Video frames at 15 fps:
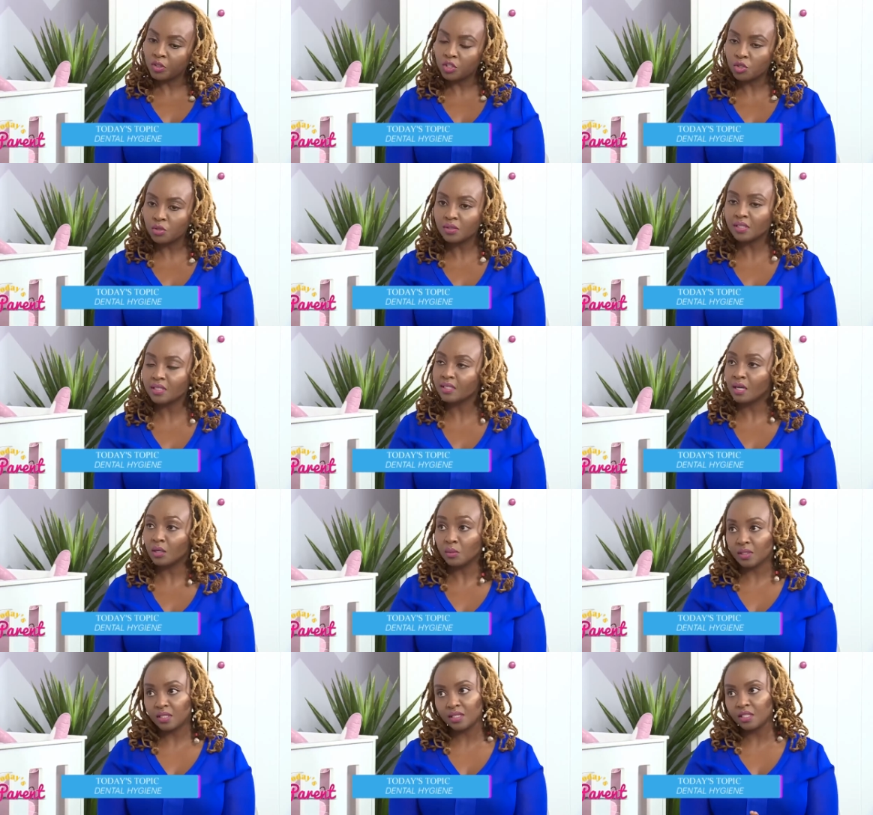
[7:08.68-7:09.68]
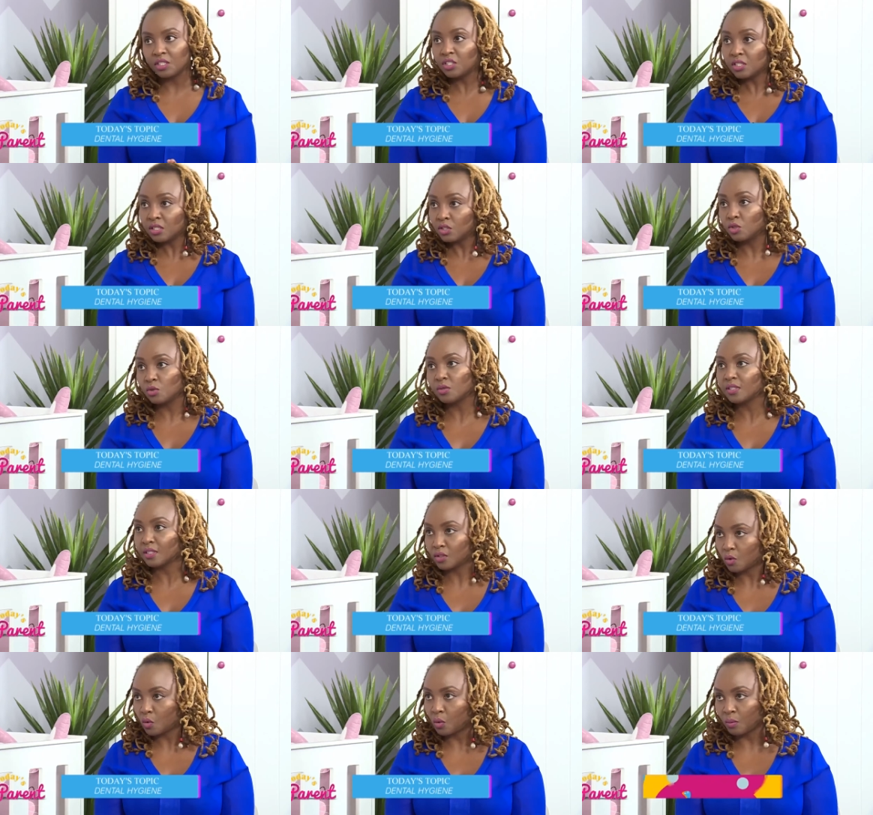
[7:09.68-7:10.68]
with juices, I always say just
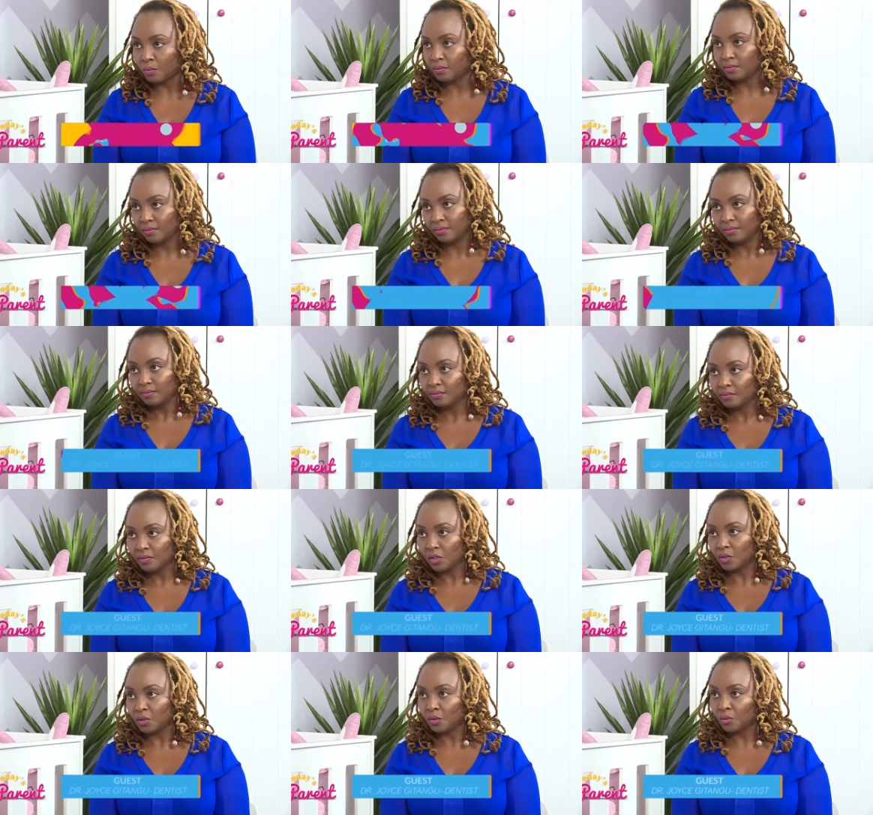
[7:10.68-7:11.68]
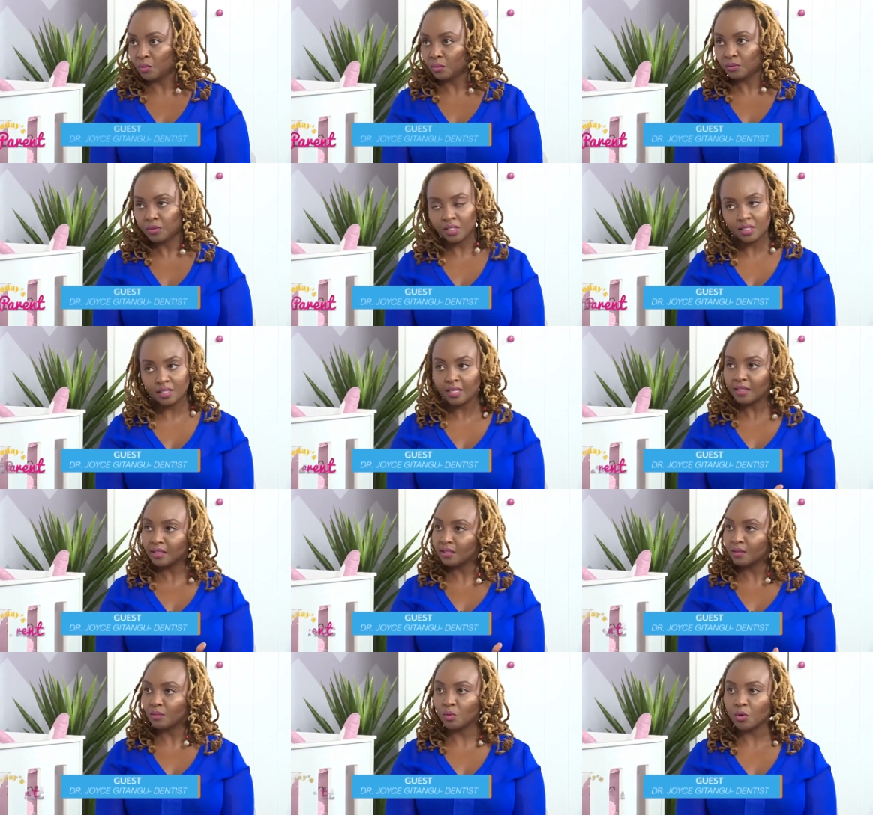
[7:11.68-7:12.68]
juice at home you know,
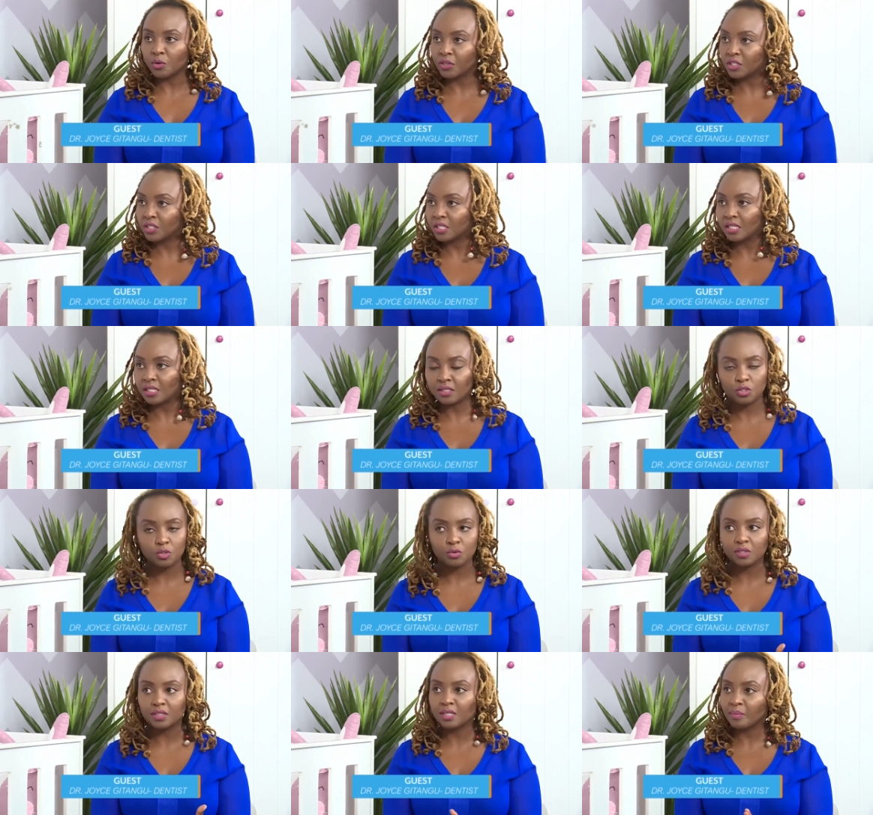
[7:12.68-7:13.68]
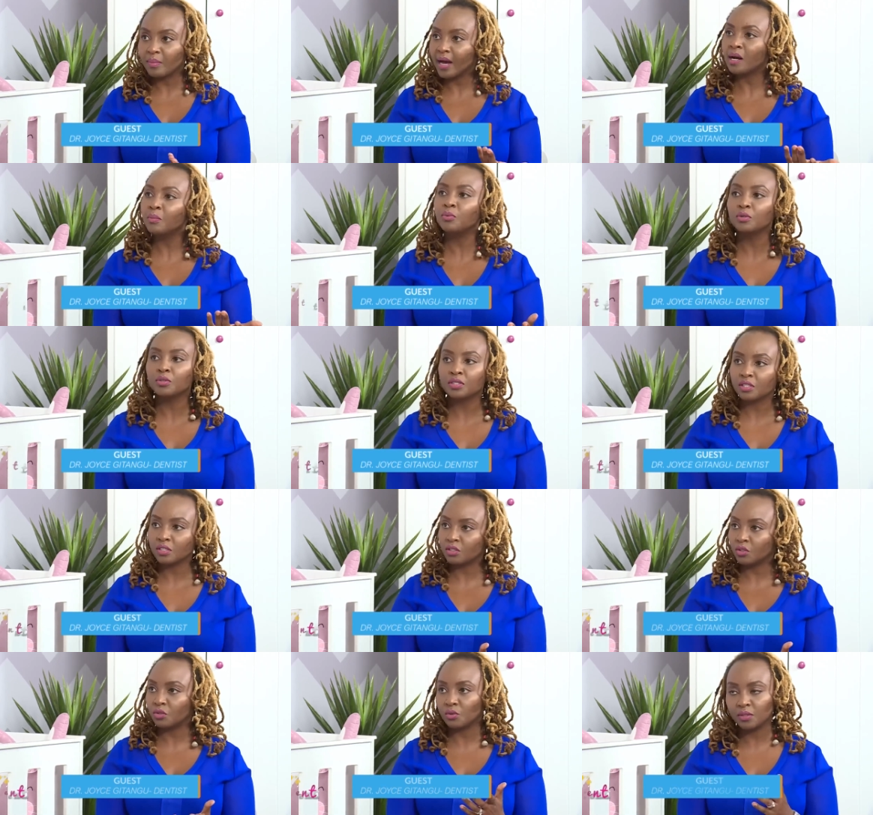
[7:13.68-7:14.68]
just get some oranges, juice them,
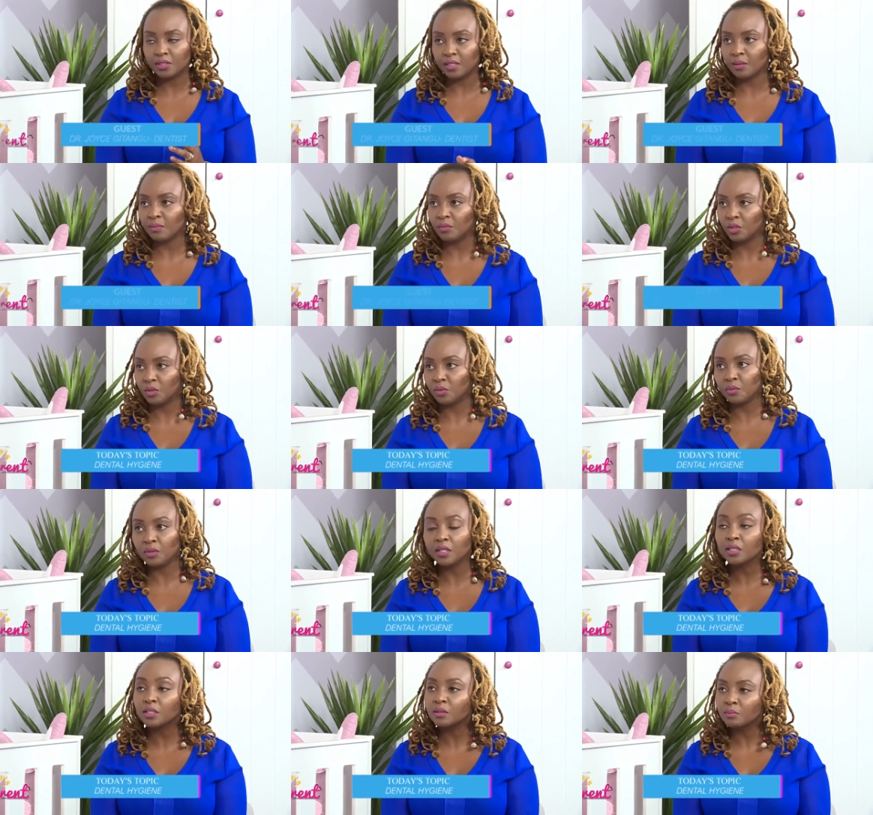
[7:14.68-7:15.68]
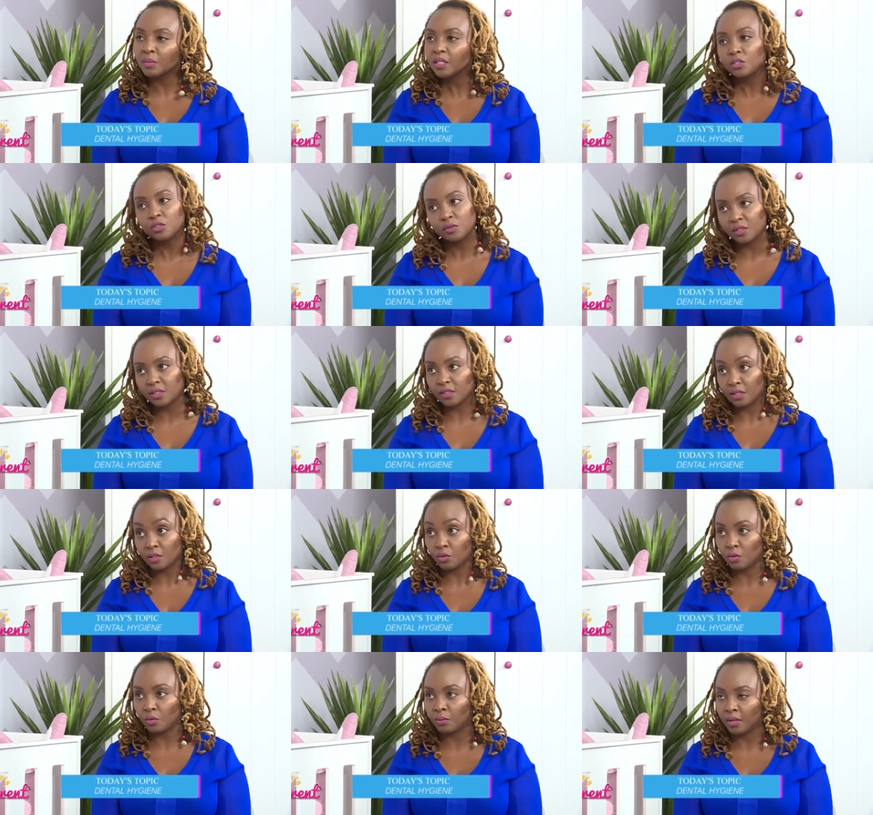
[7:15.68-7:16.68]
apples, just juice them. You know, we can make
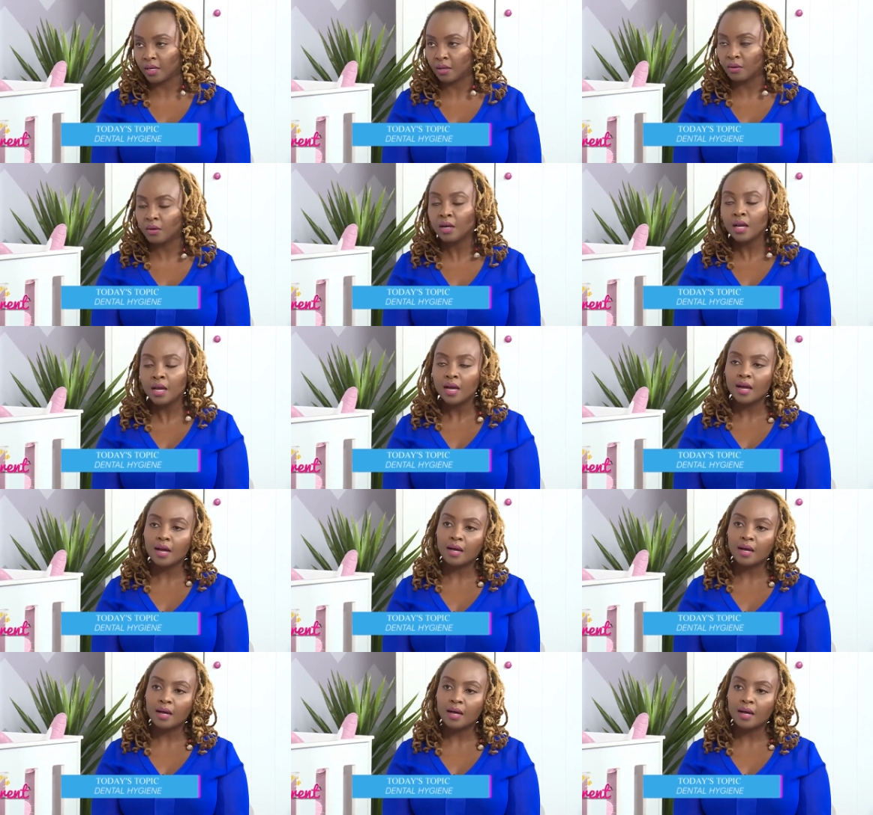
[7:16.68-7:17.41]
juices at home now.